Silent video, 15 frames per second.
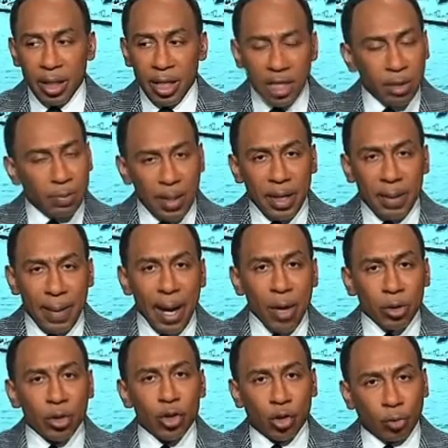he's been
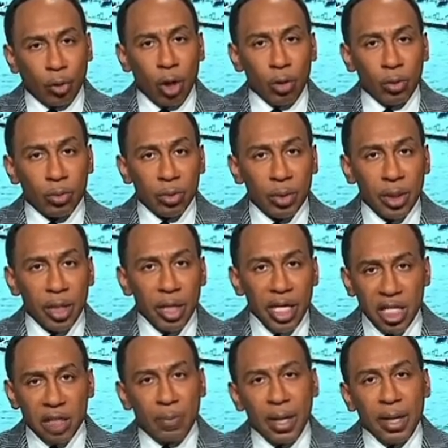about control.
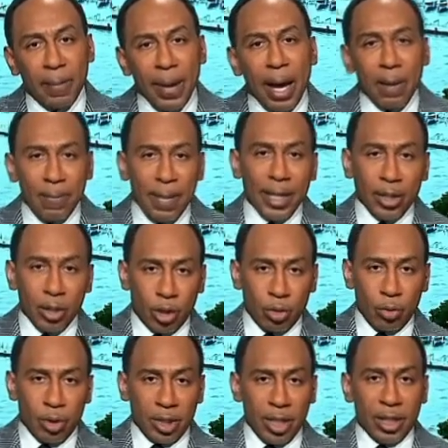He's been about making
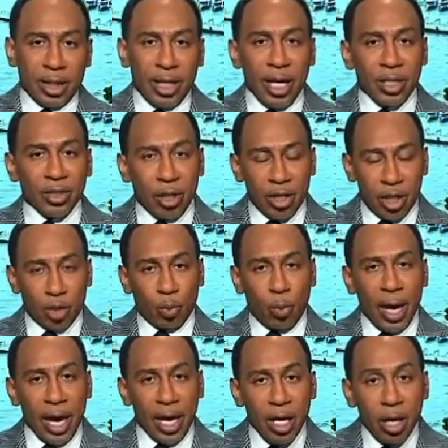sure that things are his
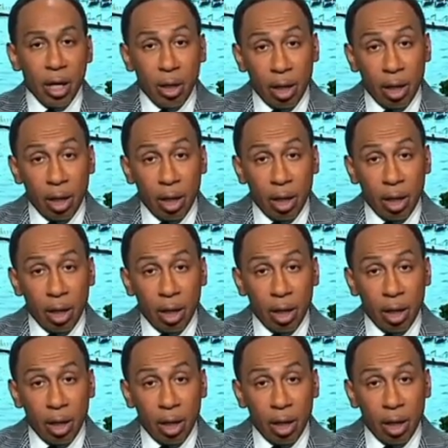way.